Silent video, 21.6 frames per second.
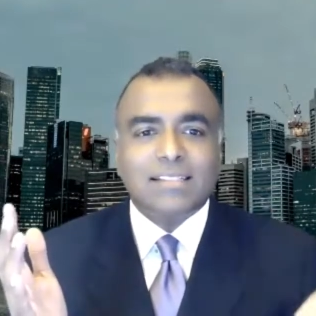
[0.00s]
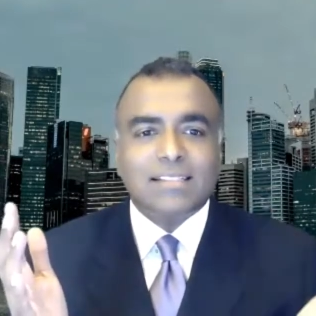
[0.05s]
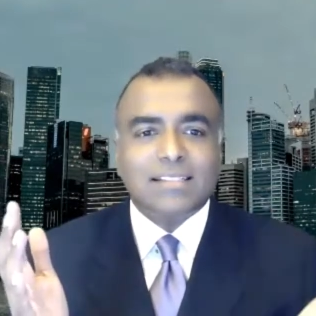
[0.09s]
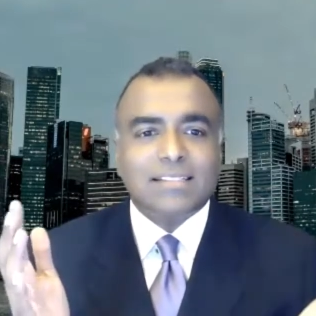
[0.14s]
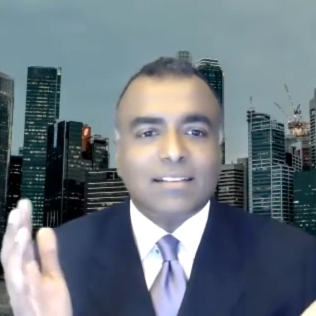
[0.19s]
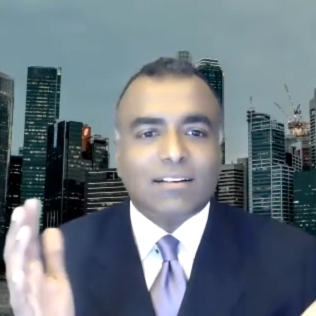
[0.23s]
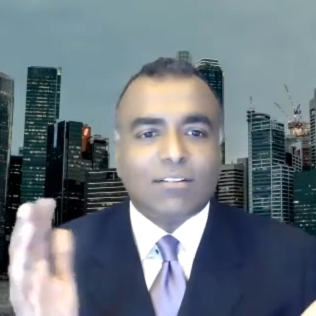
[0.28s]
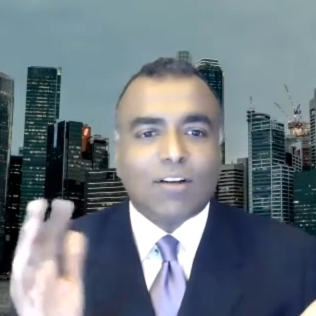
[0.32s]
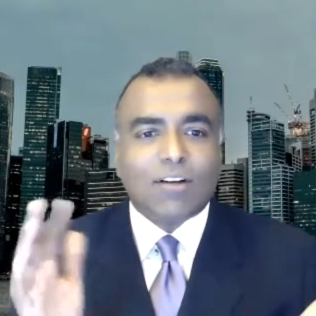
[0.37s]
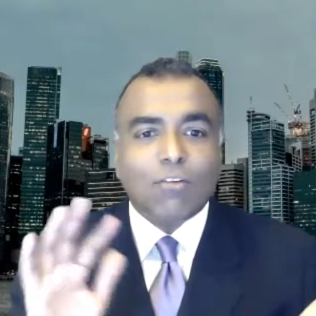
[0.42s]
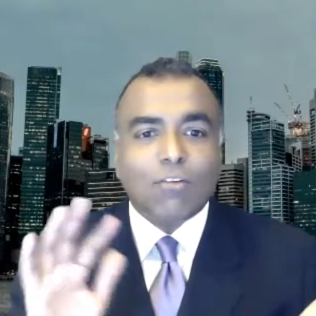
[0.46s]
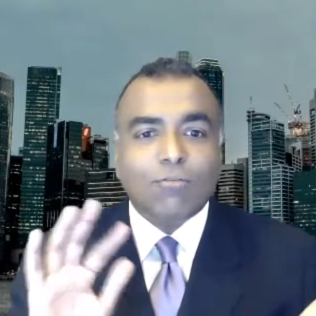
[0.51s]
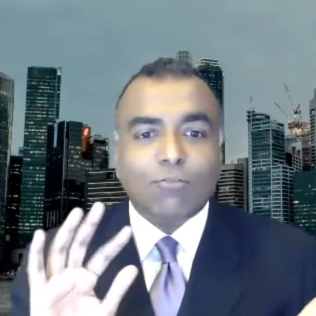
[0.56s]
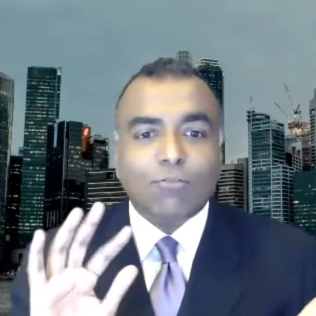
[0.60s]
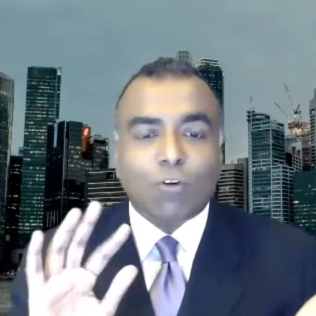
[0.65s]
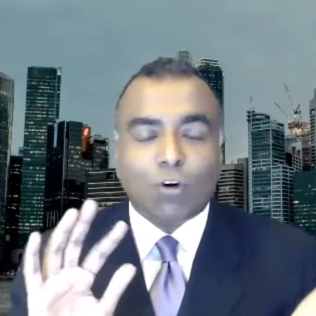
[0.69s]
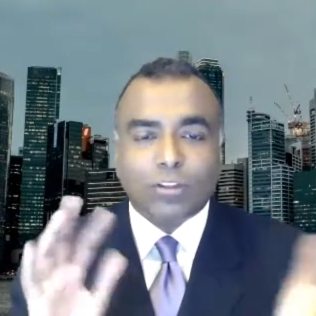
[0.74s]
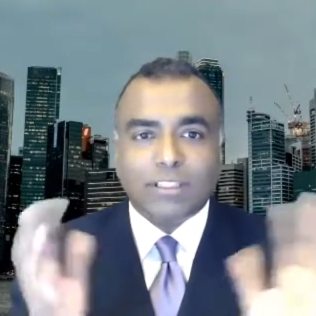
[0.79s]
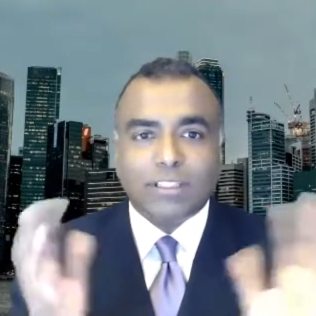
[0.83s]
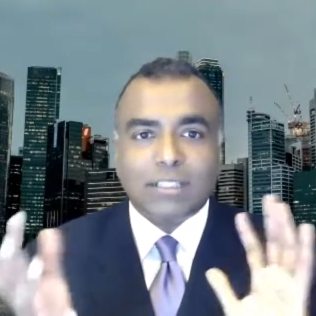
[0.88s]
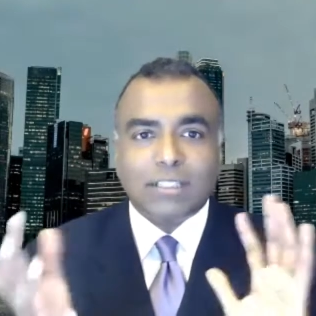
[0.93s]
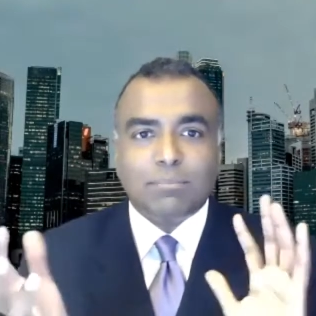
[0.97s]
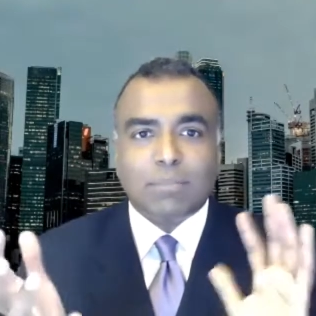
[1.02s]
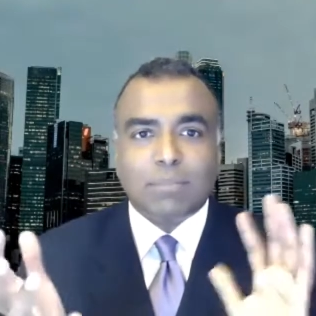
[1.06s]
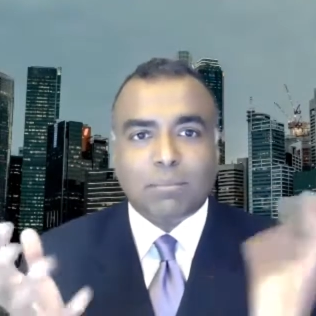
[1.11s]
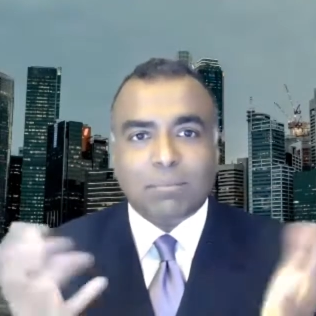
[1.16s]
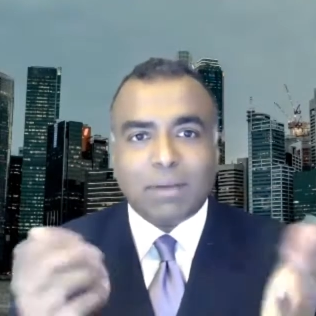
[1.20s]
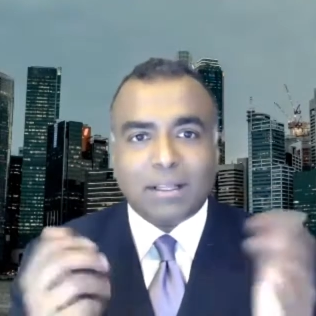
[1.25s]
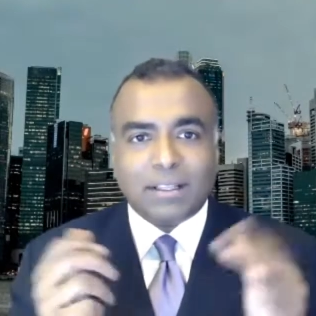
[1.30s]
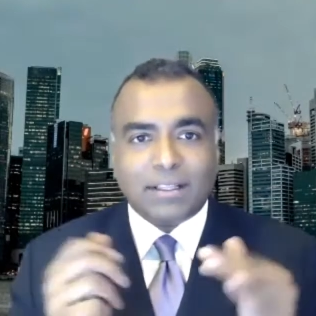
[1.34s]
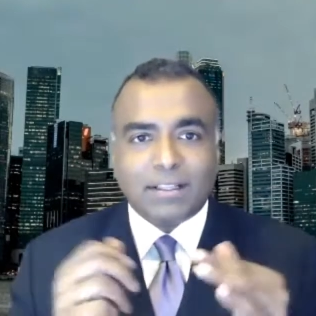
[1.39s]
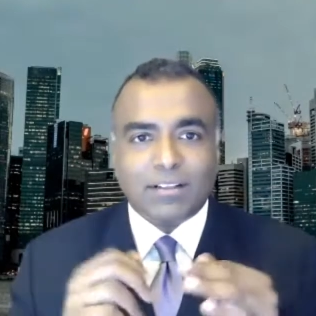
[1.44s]
is around 40 per
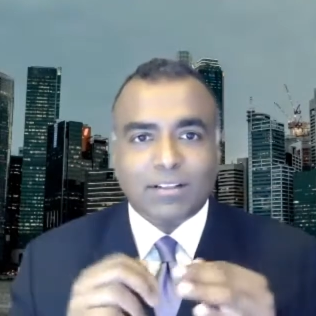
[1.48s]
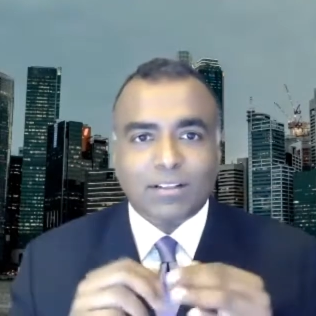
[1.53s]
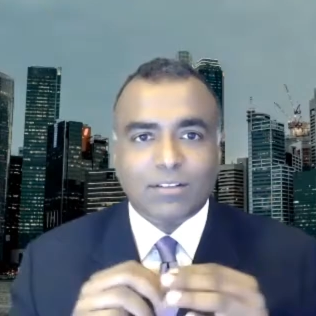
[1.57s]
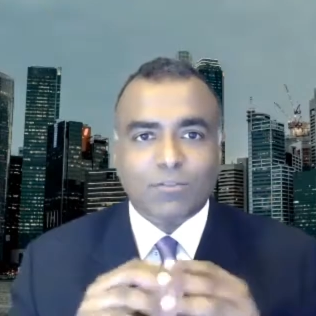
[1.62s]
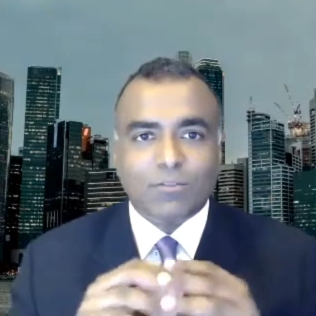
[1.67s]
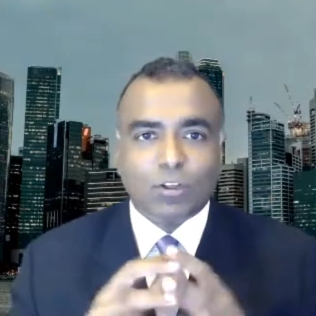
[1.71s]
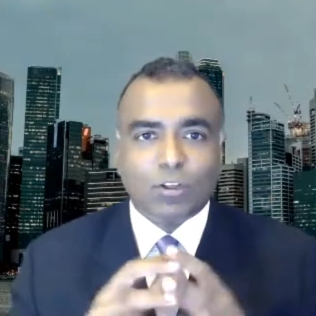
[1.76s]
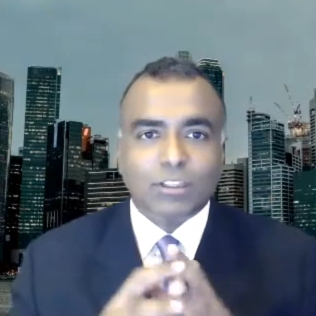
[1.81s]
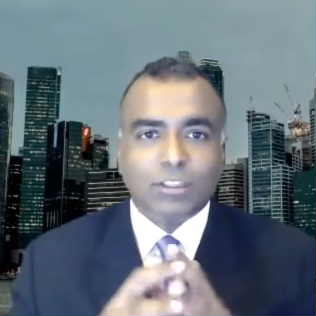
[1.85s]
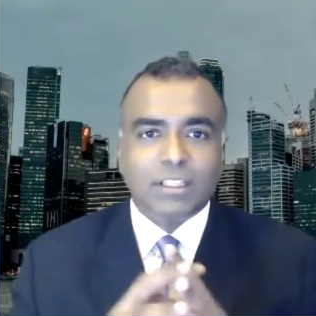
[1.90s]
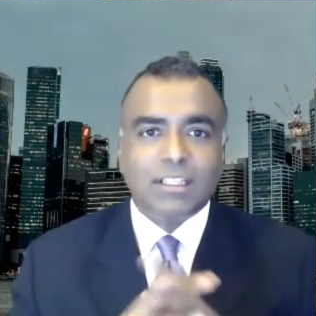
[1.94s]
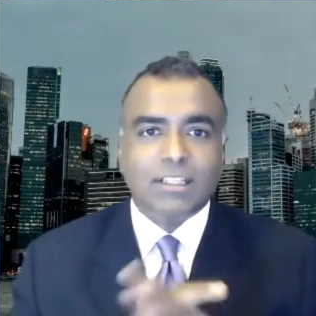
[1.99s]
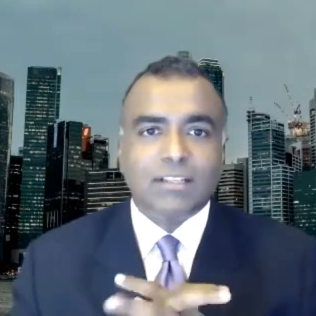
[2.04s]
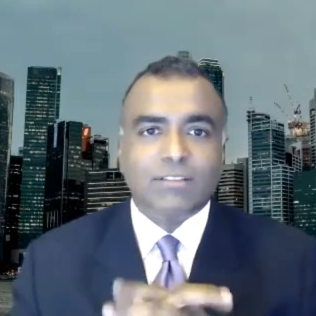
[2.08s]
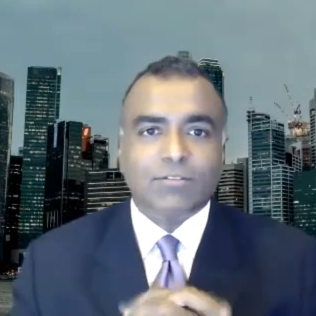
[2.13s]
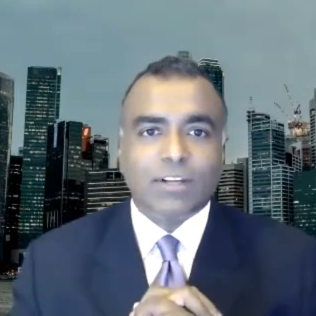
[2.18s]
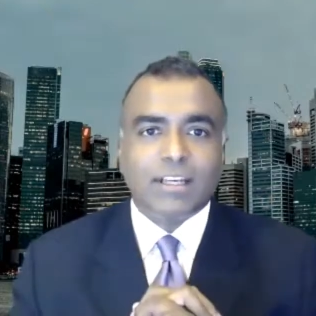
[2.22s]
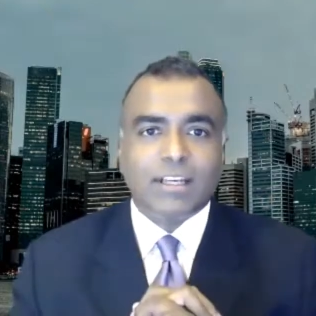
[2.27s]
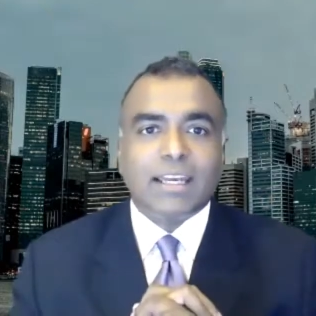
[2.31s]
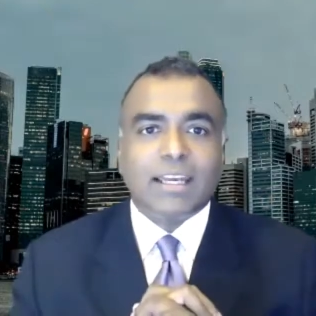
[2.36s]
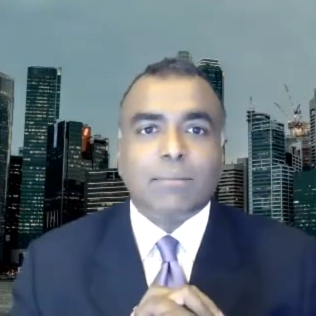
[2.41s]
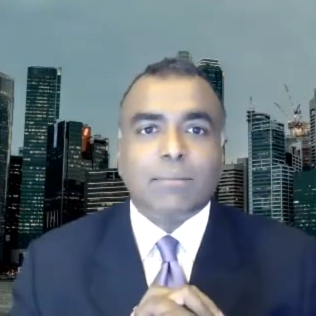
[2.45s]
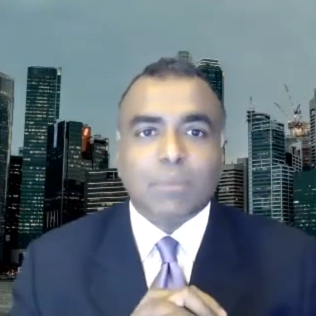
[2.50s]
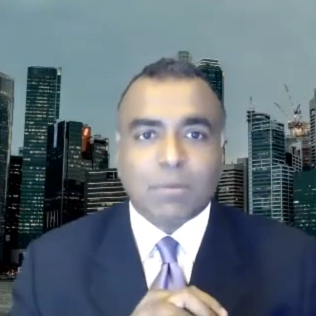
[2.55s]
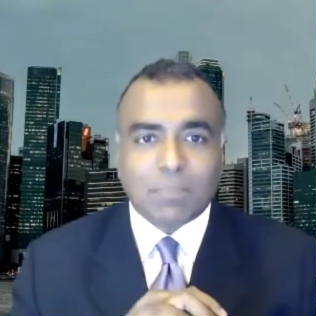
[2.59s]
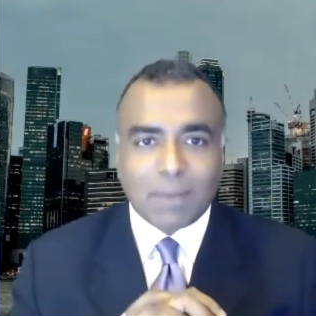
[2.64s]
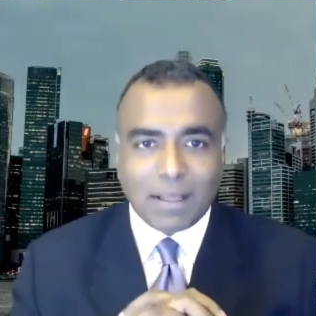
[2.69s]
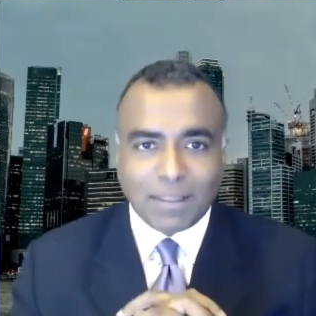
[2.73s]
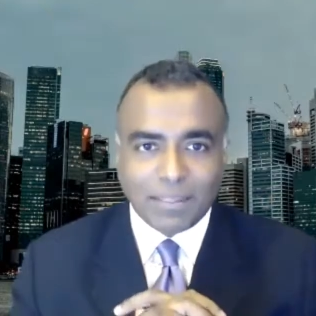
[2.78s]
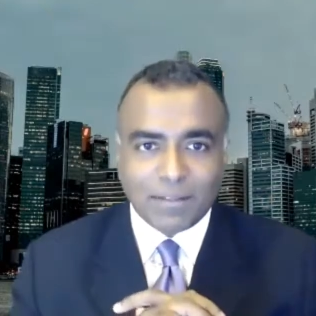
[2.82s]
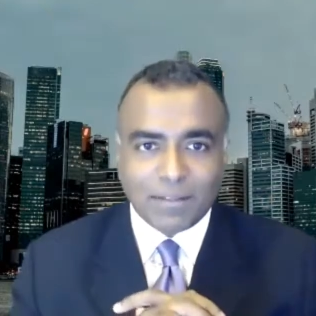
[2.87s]
month, 40 ringgit per month.